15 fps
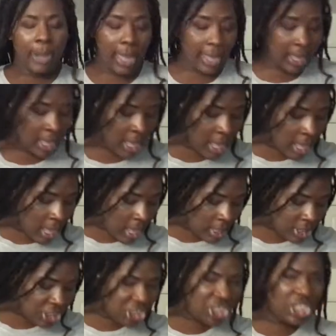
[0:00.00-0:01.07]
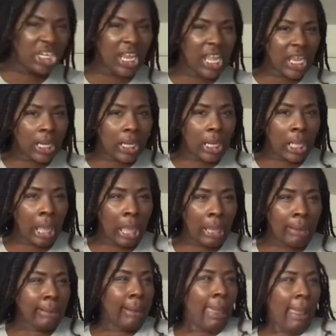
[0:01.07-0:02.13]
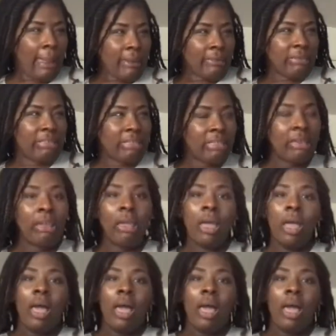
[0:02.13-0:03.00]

but like shin length.